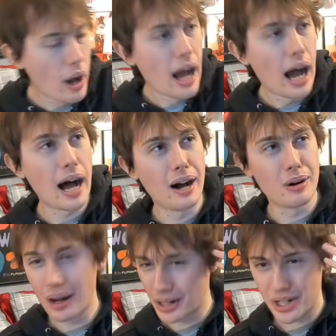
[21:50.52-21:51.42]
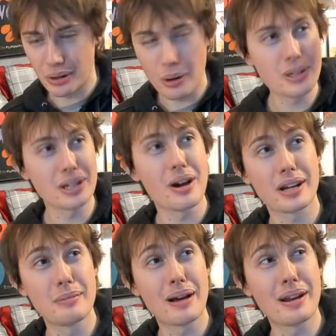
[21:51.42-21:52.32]
Oh shit, what was I talking
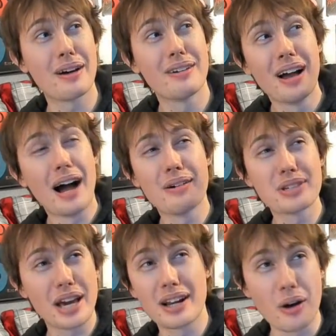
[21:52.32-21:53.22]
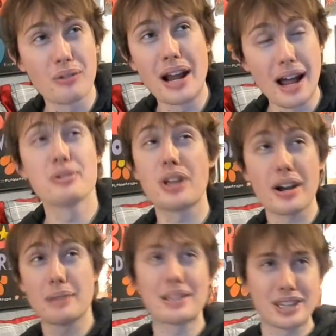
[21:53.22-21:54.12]
about now? I was talking
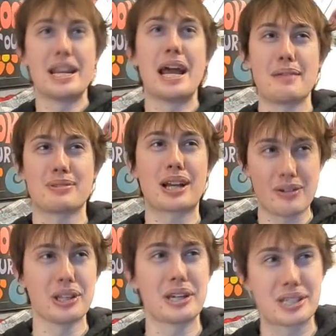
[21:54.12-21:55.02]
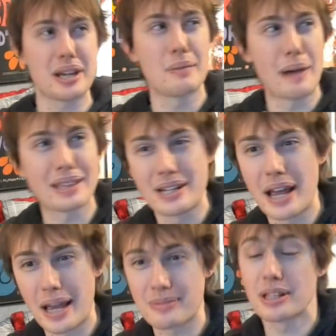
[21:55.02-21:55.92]
about the names. I got really excited about the
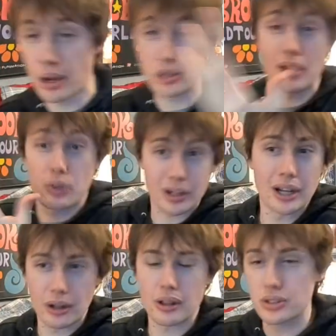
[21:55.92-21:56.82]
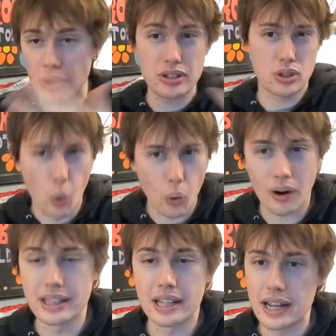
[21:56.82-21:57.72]
names. And then you also have Thorkell, that also has Thor
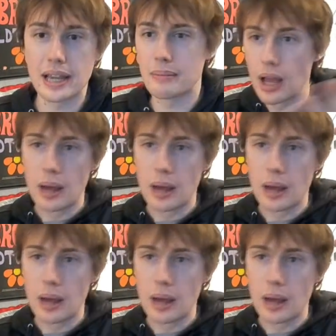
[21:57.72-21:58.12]
in the name.